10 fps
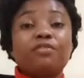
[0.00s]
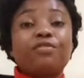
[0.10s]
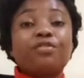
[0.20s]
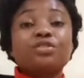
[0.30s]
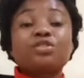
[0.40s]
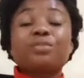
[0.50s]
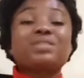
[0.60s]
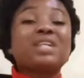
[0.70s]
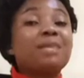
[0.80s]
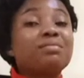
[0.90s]
for some
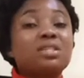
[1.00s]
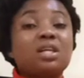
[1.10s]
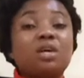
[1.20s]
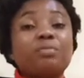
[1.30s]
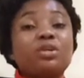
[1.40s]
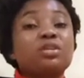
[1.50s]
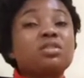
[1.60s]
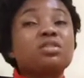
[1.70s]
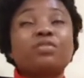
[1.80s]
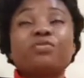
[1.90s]
times now
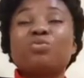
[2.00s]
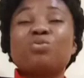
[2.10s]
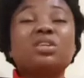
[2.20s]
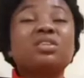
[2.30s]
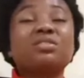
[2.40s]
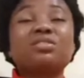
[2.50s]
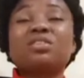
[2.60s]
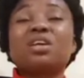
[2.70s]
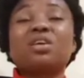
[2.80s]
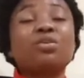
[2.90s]
because of one
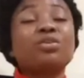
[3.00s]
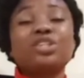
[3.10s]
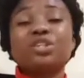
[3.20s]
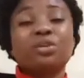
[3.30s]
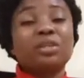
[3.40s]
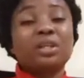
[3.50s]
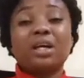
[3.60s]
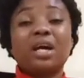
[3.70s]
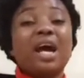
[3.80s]
thing or the other.